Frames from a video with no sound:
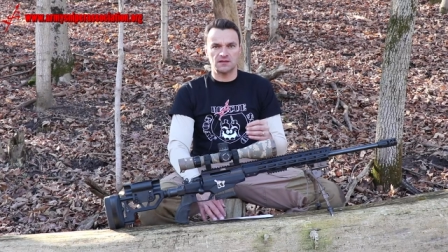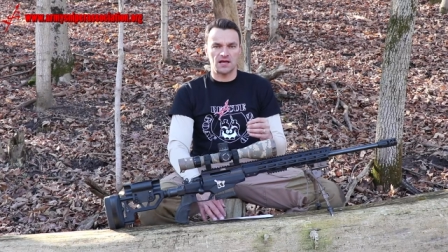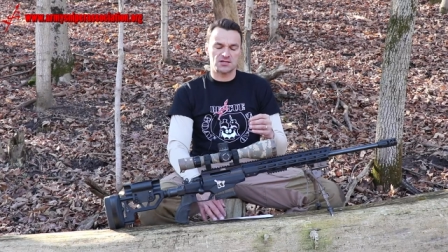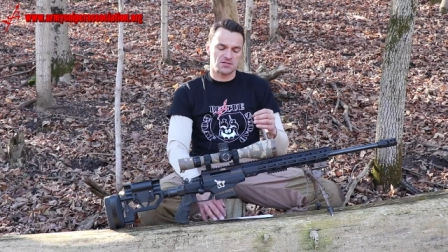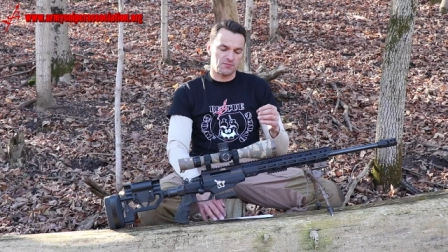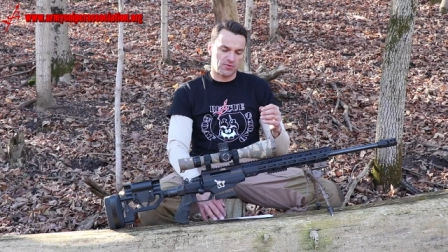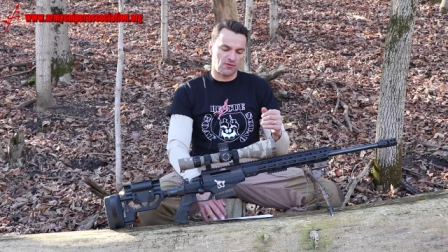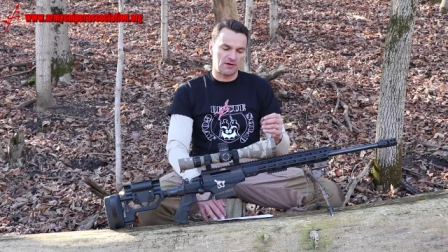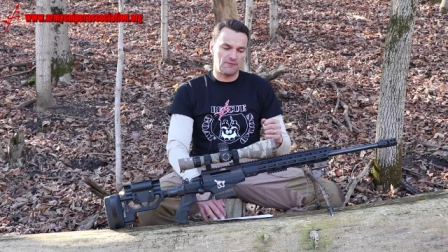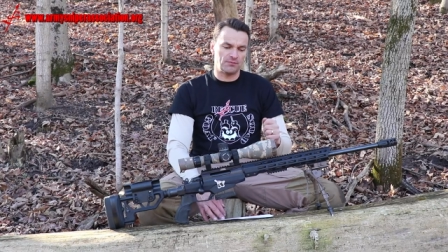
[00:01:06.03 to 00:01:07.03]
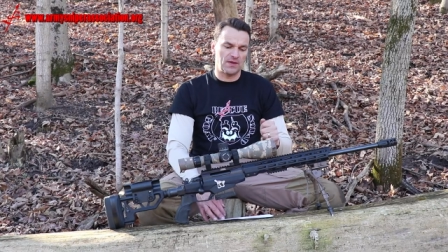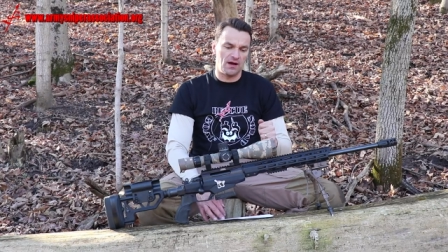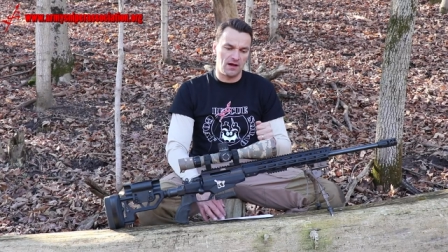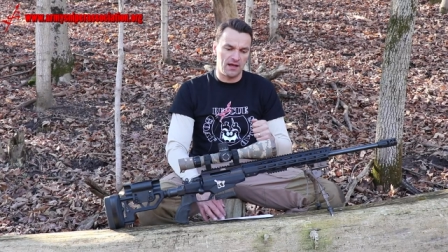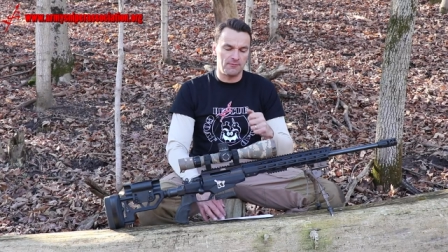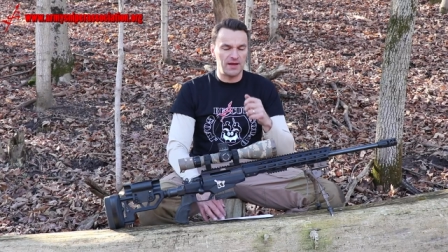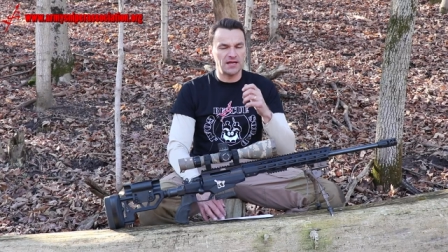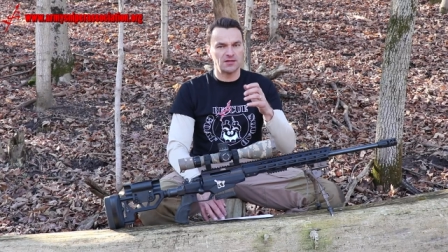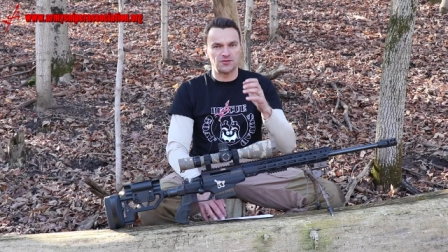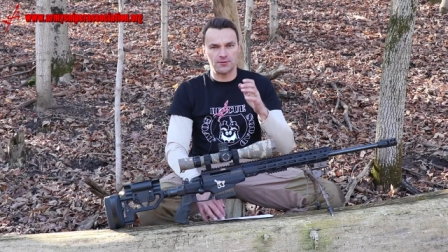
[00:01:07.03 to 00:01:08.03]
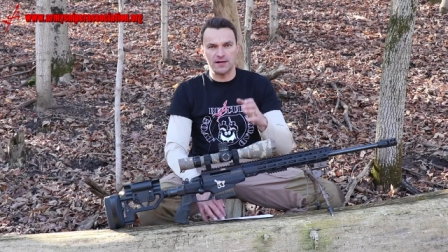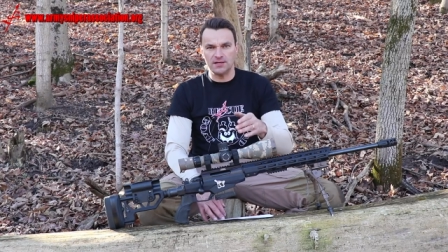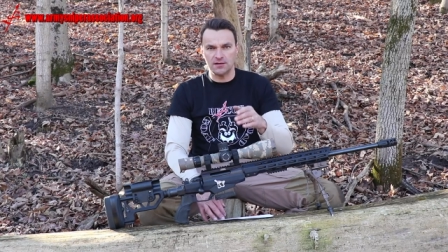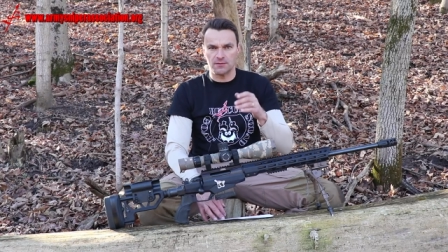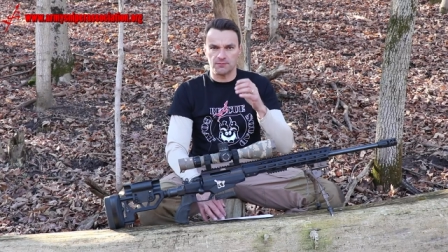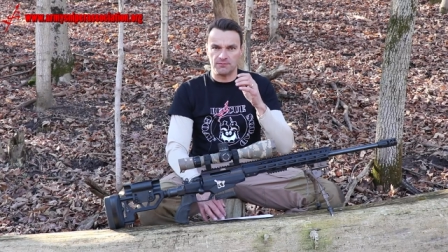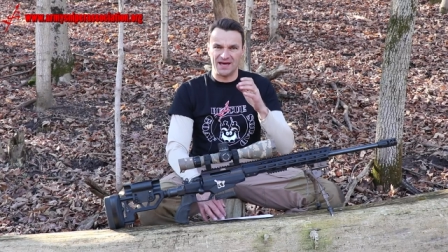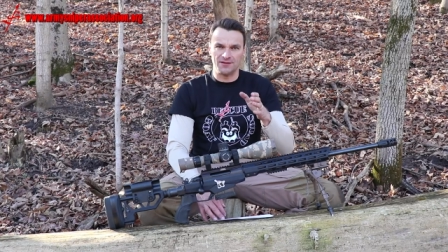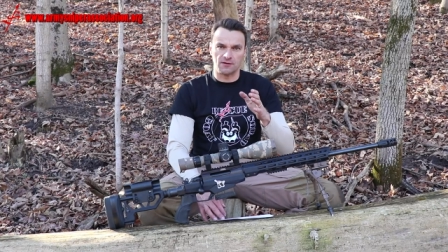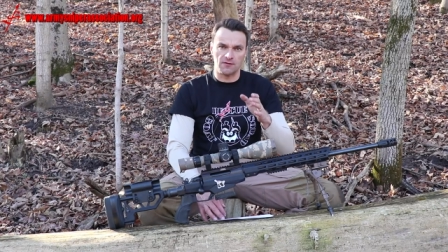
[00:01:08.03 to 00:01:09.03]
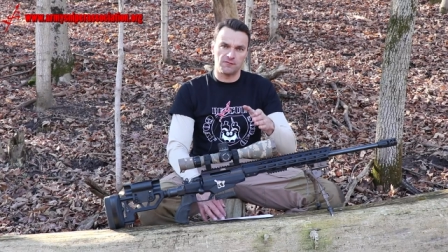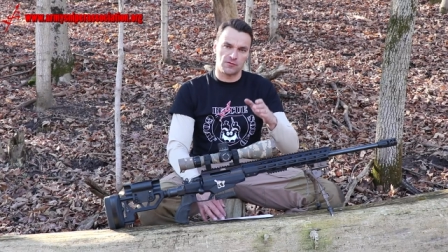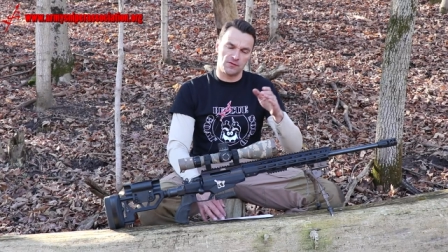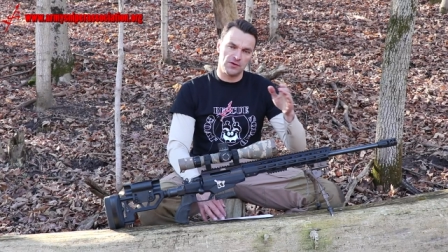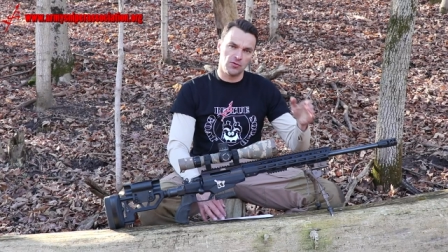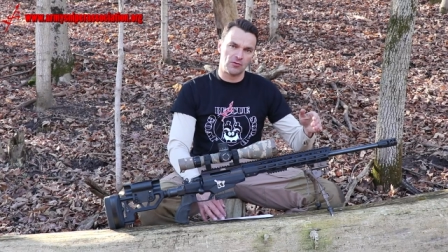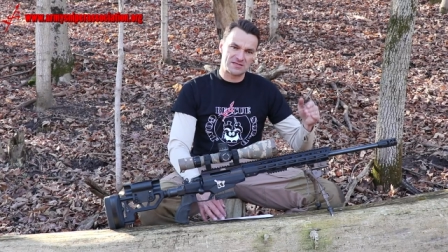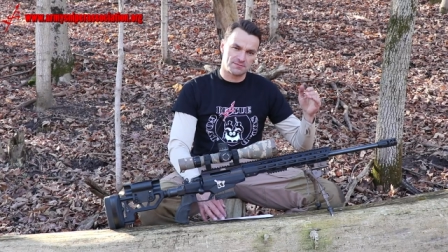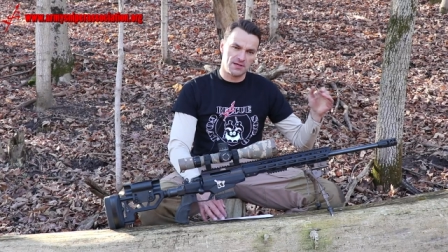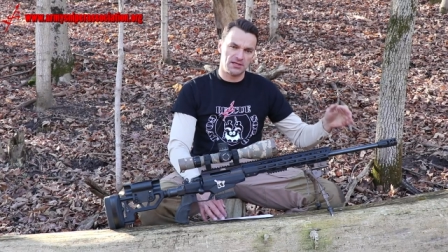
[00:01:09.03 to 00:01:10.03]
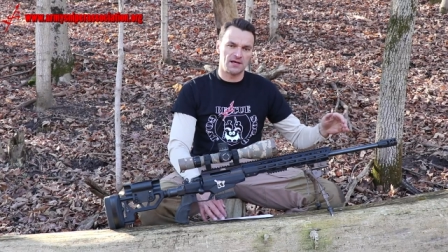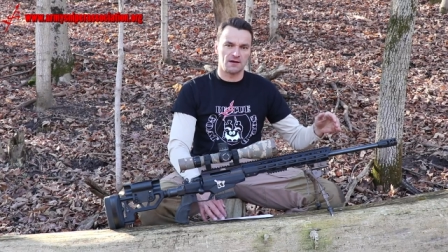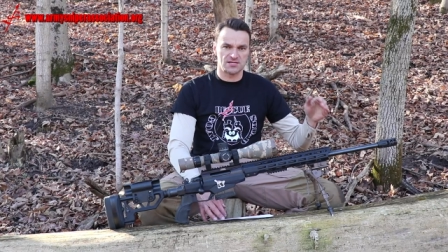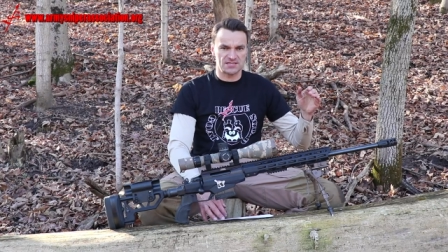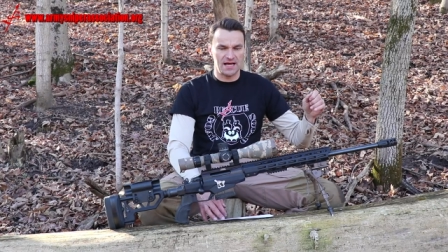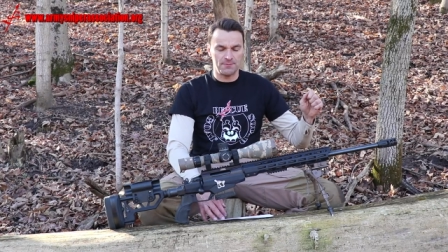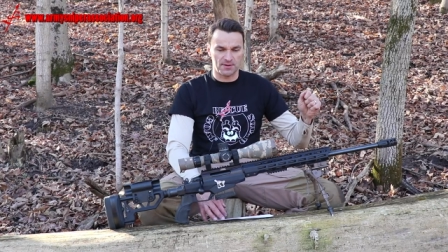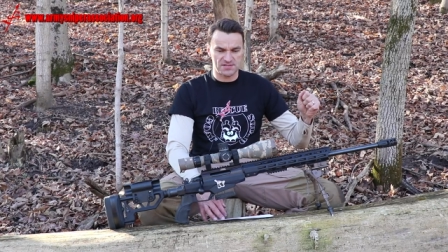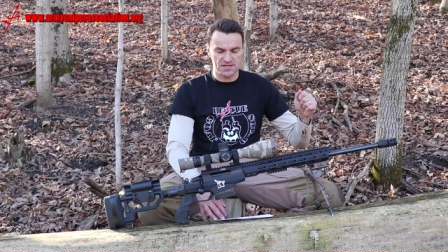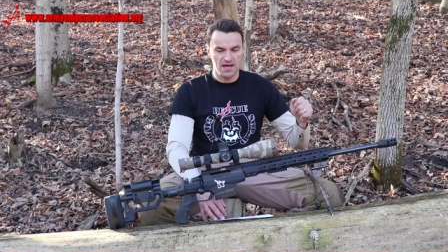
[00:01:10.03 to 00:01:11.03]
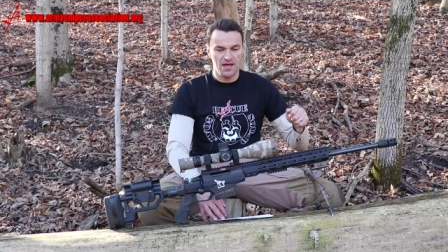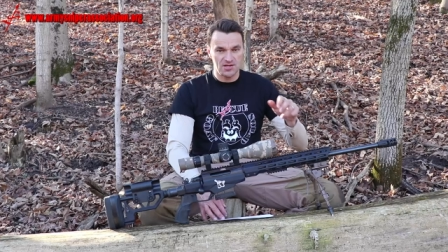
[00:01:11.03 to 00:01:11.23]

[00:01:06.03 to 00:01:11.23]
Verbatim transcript: detection program uh, and make the training better for the US military snipers